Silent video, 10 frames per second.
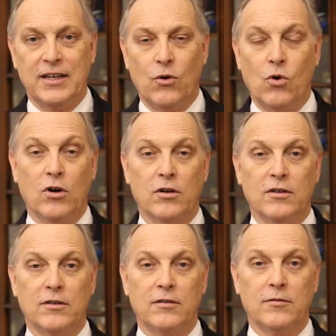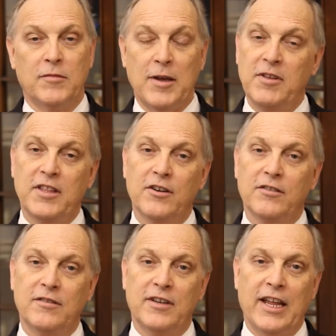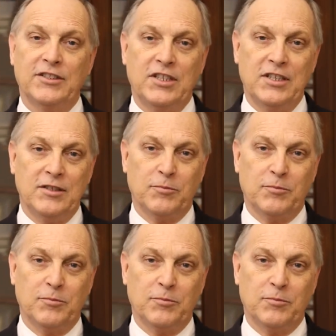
or maybe they're Nancy